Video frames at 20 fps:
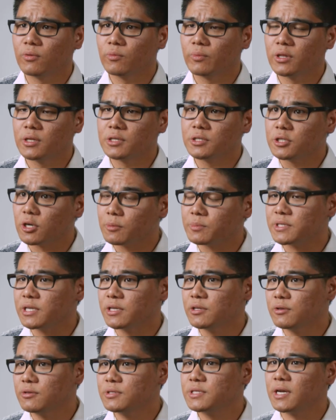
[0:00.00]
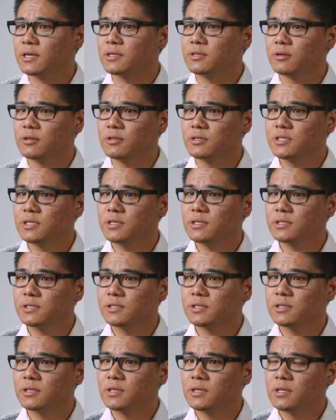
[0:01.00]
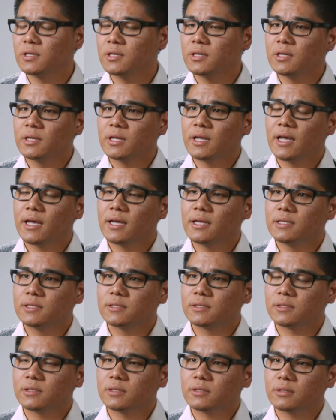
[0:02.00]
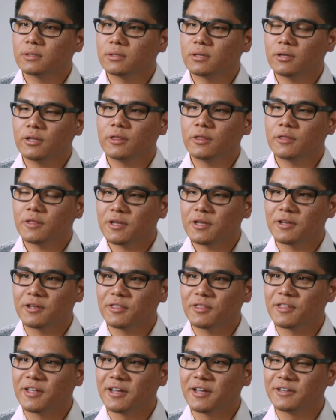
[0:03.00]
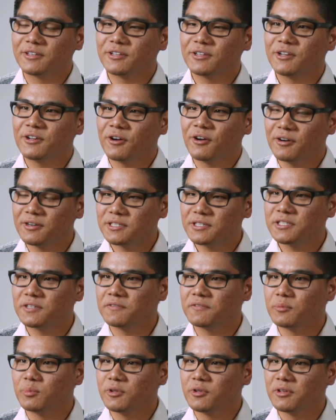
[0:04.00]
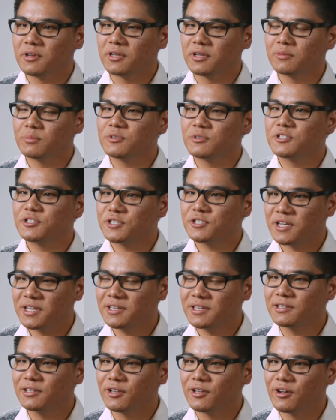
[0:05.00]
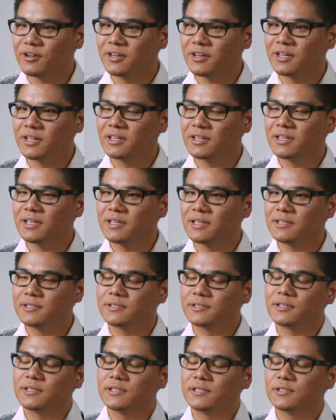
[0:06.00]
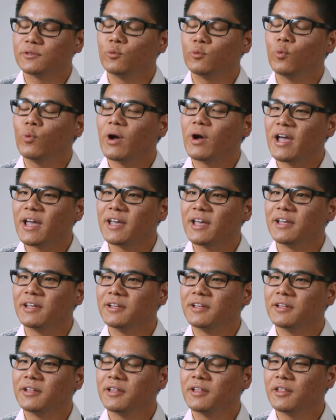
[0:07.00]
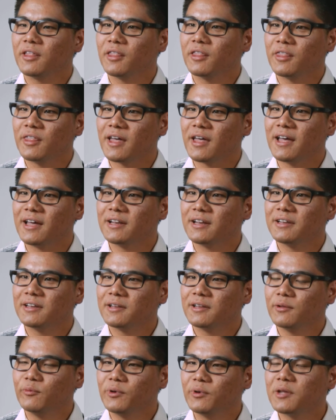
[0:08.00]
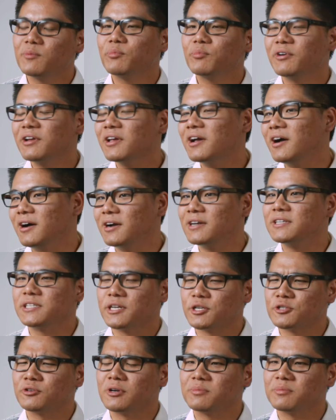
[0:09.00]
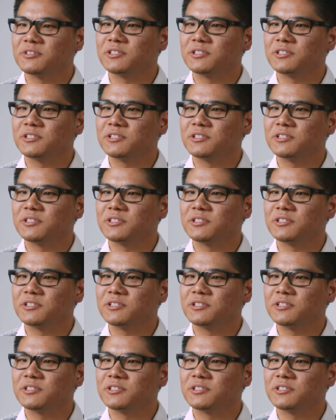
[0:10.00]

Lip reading: with adopting new technologies. And I think that cognitive computing, machine learning, is a way that we can bring architecture up to